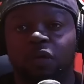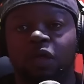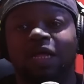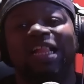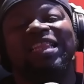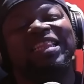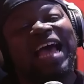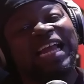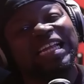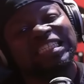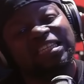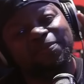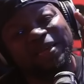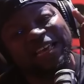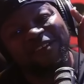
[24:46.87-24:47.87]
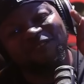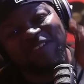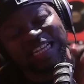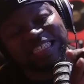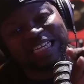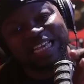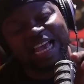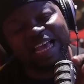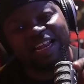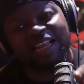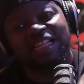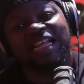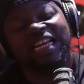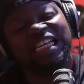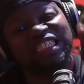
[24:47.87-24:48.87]
That needs to be investigated. That
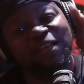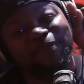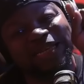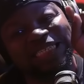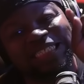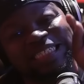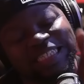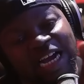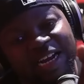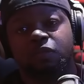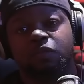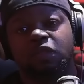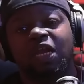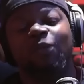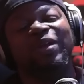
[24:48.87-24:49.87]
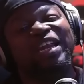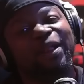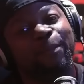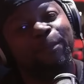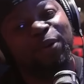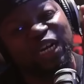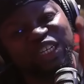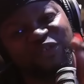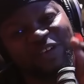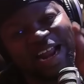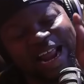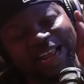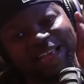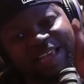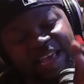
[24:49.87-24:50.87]
needs to be studied. And we need to push for that
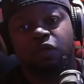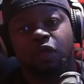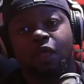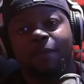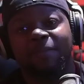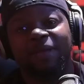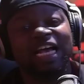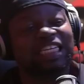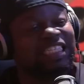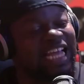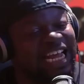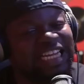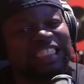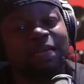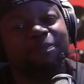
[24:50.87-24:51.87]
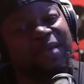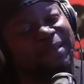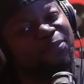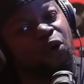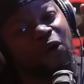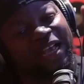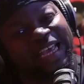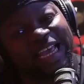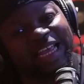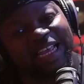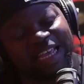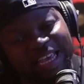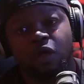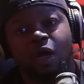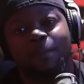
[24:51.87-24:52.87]
again because innocent people are getting
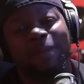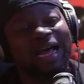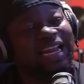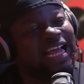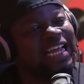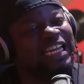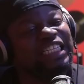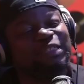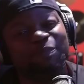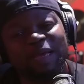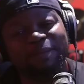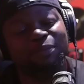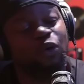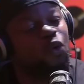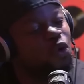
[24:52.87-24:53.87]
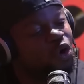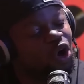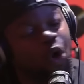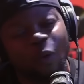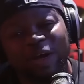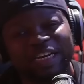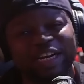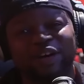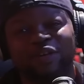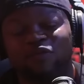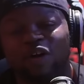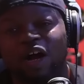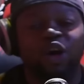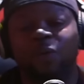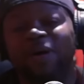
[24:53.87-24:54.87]
killed by letting these people go under the
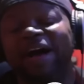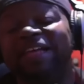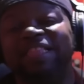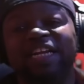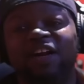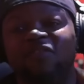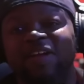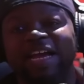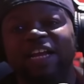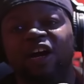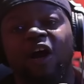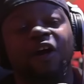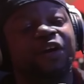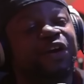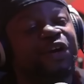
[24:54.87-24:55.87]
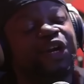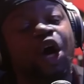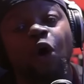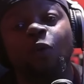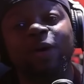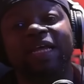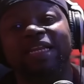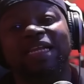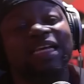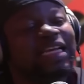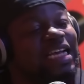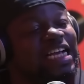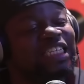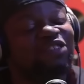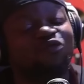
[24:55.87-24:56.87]
rug, under the radar, knowing
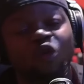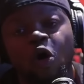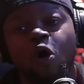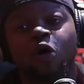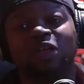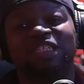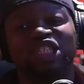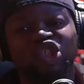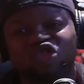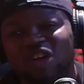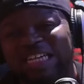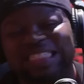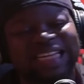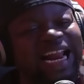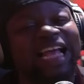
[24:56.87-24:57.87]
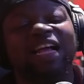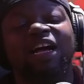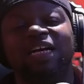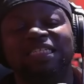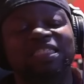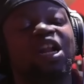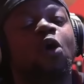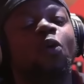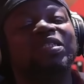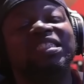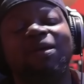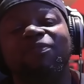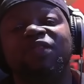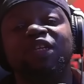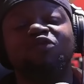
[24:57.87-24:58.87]
it's wrong to dress like a, knowing
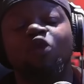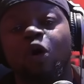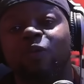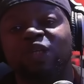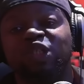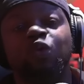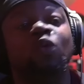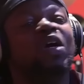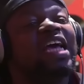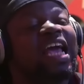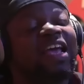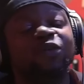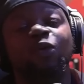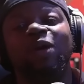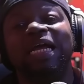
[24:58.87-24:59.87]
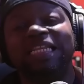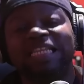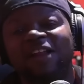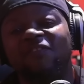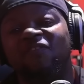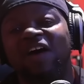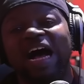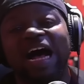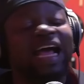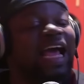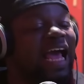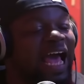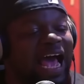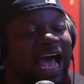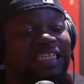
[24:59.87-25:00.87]
something's wrong with you if you don't identify
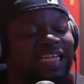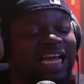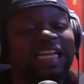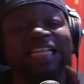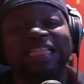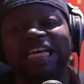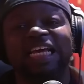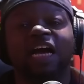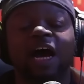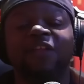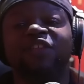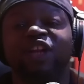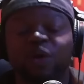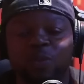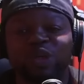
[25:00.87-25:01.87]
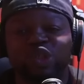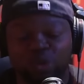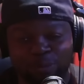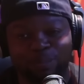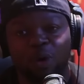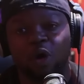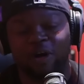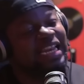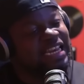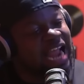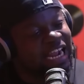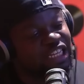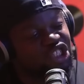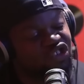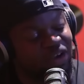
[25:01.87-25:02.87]
as anything other than you're born at.
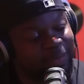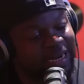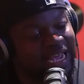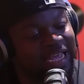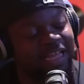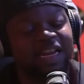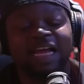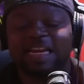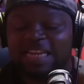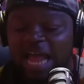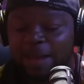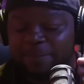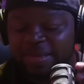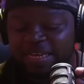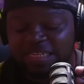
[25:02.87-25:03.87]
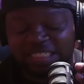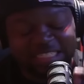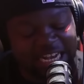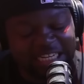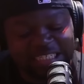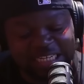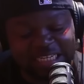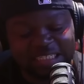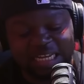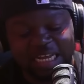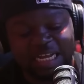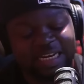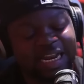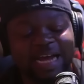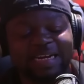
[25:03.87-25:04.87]
Discriminating, not being sexist,
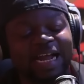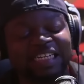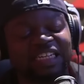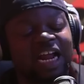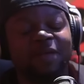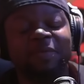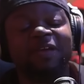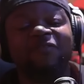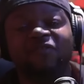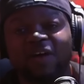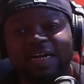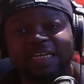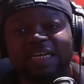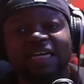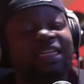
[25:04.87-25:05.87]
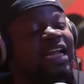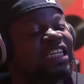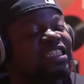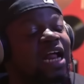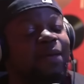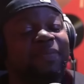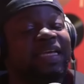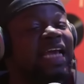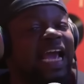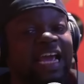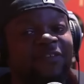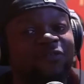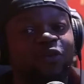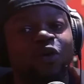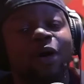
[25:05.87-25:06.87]
not, not trying to be funny, not trying to be hateful,
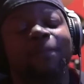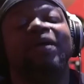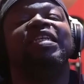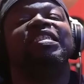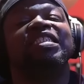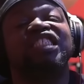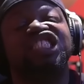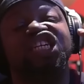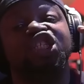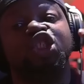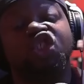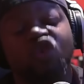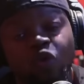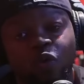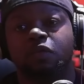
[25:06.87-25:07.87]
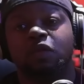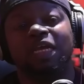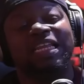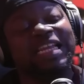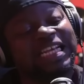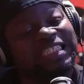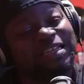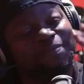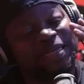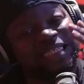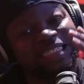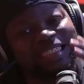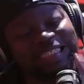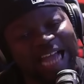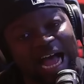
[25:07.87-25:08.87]
but this is the truth. It needs to be
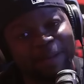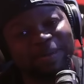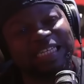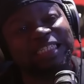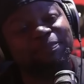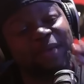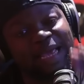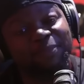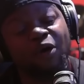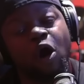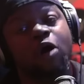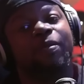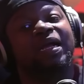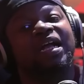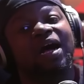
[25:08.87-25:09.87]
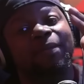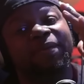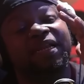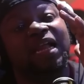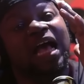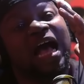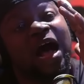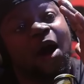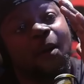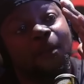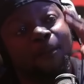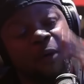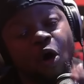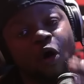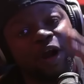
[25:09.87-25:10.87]
stopped. These people are becoming
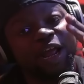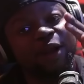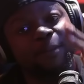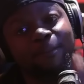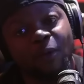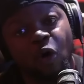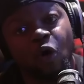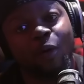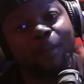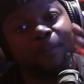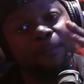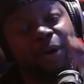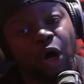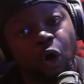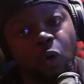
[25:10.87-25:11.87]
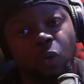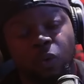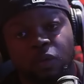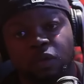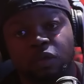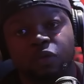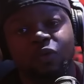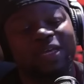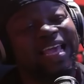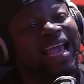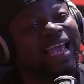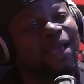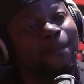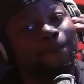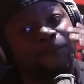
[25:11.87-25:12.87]
more and more bold. You can't get
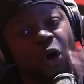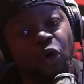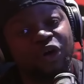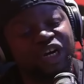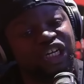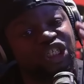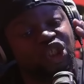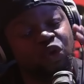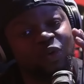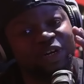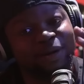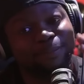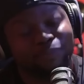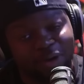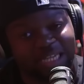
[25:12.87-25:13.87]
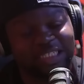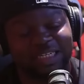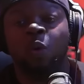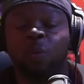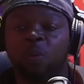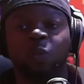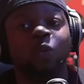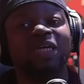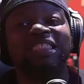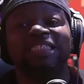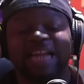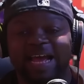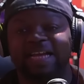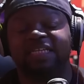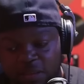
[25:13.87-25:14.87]
bolder than shooting the president. What's
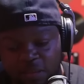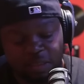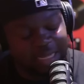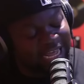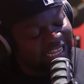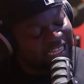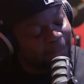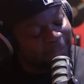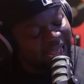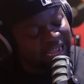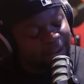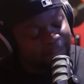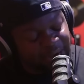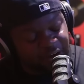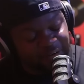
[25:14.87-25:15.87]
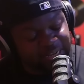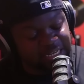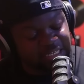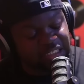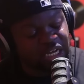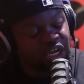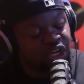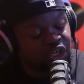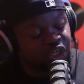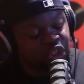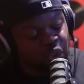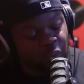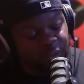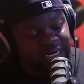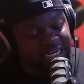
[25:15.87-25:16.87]
next? Ain't the black Americans doing
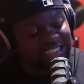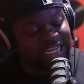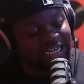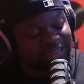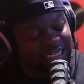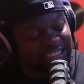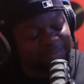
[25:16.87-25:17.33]
this as just being